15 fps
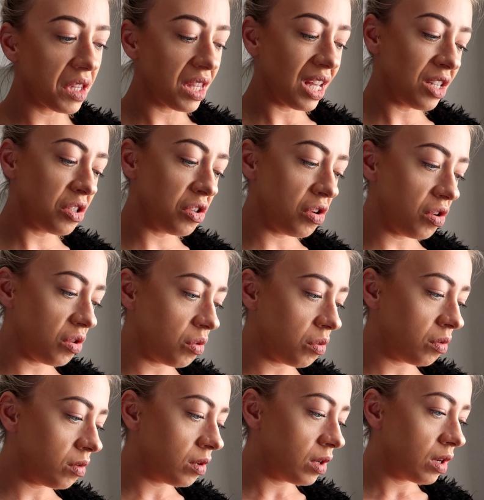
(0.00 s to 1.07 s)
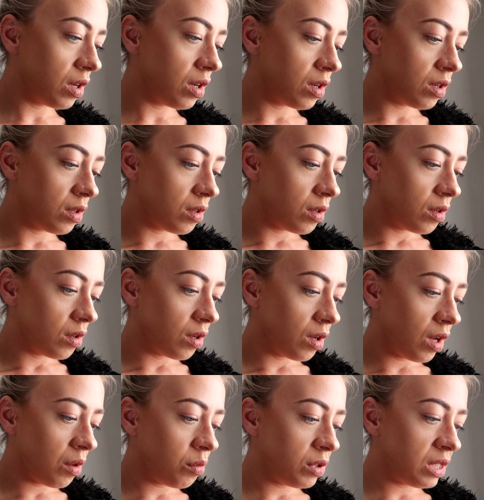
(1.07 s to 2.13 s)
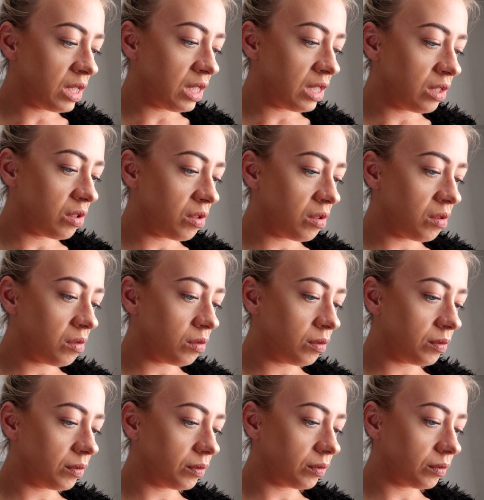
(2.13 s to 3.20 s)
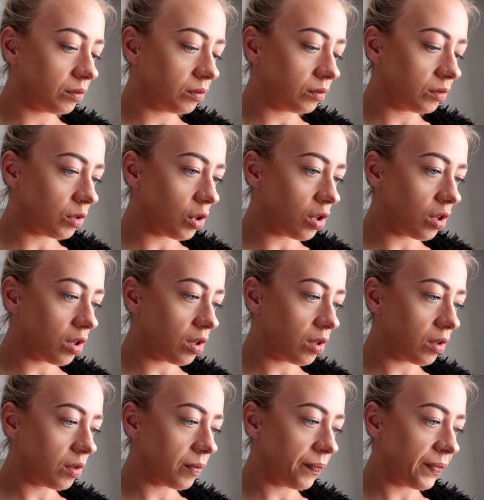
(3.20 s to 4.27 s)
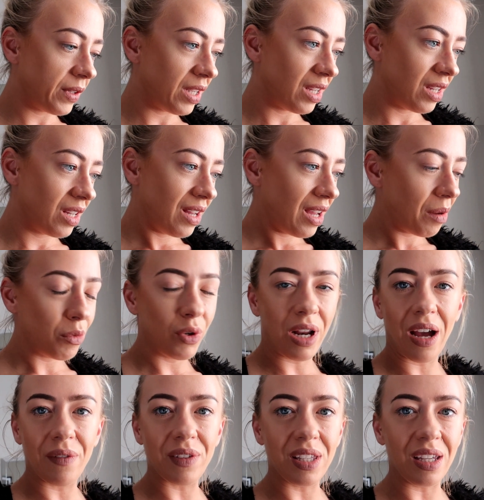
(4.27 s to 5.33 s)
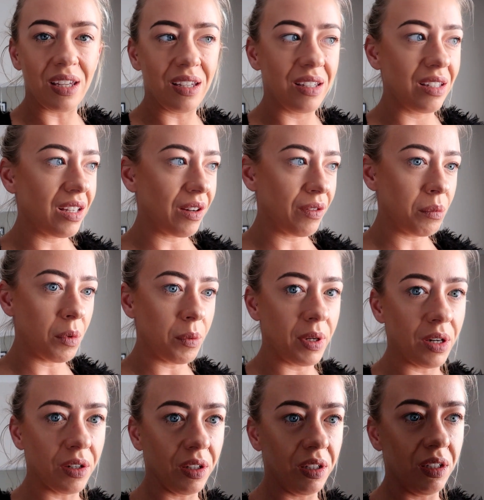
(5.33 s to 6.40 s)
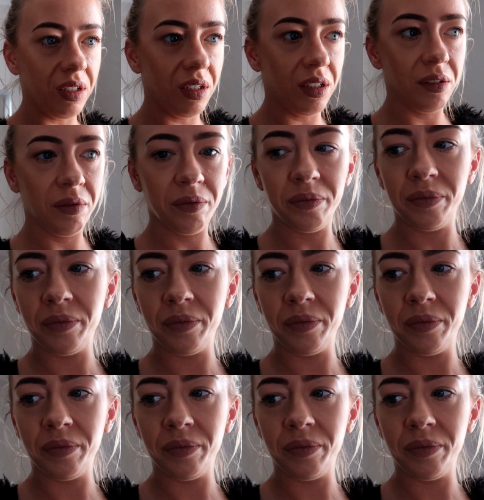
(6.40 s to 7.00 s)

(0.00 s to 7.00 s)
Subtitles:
That's cute though. I want to eat it all. I'm gonna have to like give them away or like